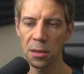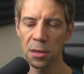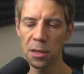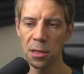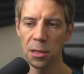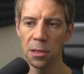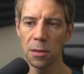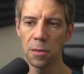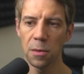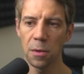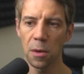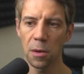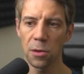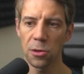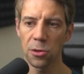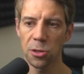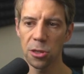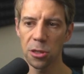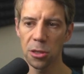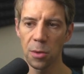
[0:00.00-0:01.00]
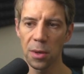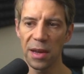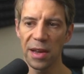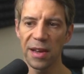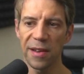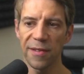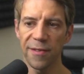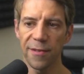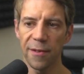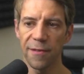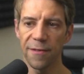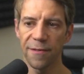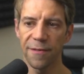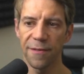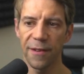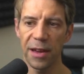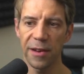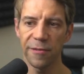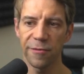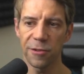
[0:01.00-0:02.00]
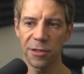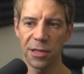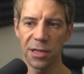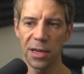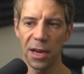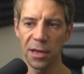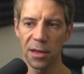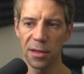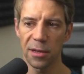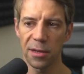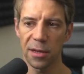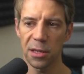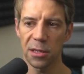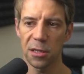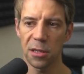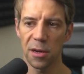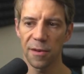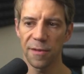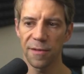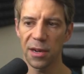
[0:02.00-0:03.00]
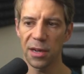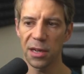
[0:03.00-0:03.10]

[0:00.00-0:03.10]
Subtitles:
You also, if you favorited anything, so if